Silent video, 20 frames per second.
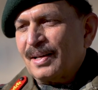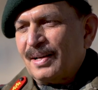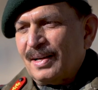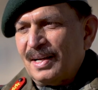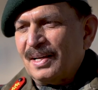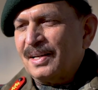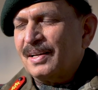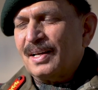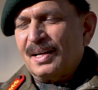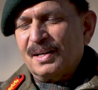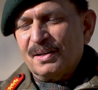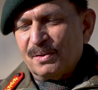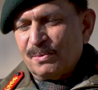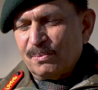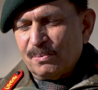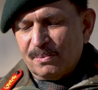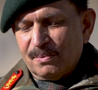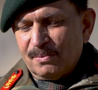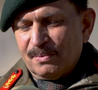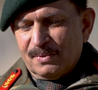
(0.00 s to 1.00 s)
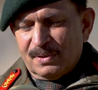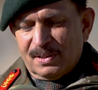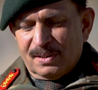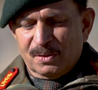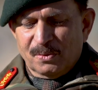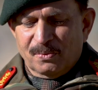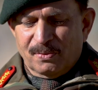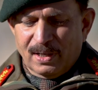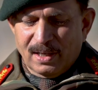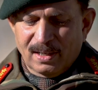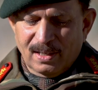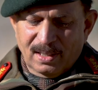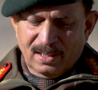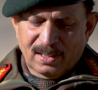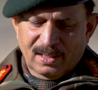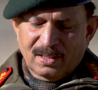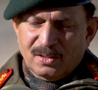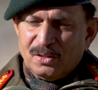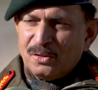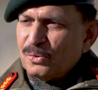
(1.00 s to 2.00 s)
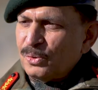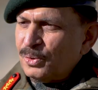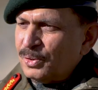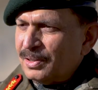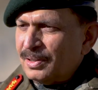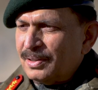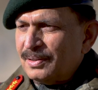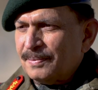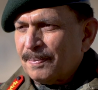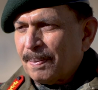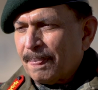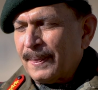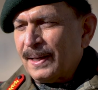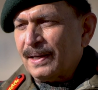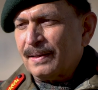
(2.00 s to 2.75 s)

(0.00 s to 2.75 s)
And and you know, finally he understood hmm.